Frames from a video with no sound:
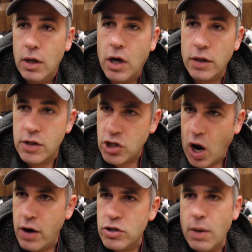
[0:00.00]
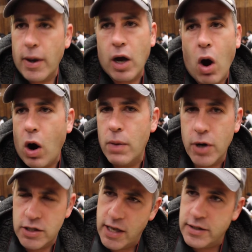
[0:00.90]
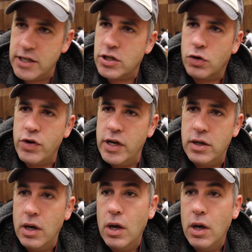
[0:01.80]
cut the tires on my car because they disagreed